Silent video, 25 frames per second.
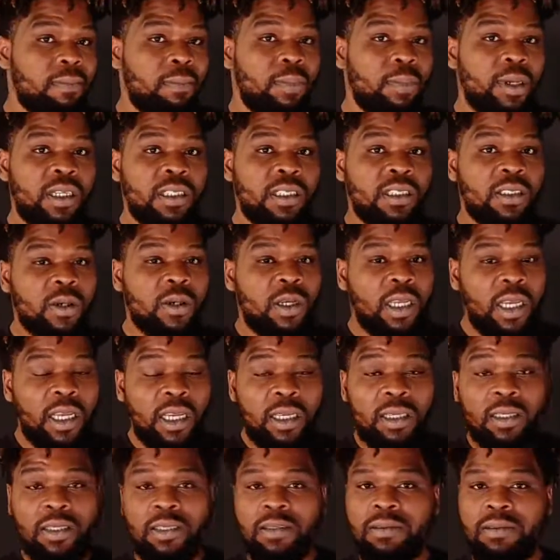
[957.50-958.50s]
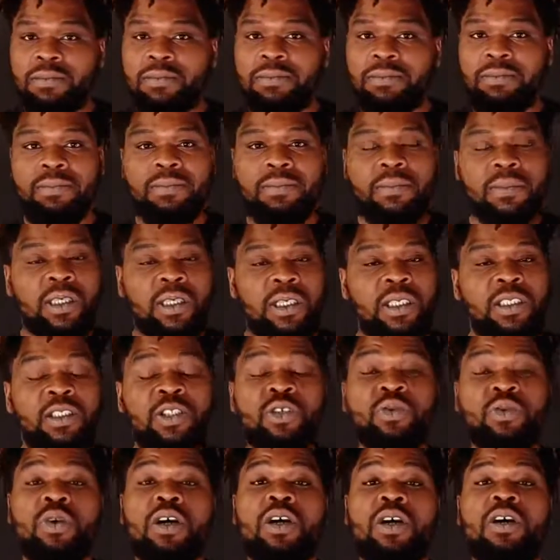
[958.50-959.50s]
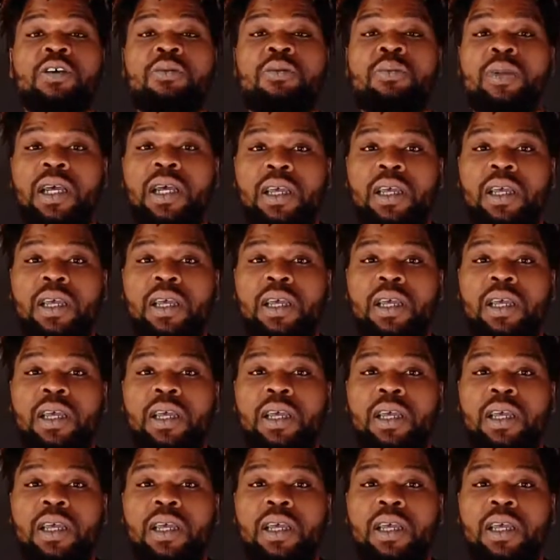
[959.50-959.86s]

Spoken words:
but it's okay because you were home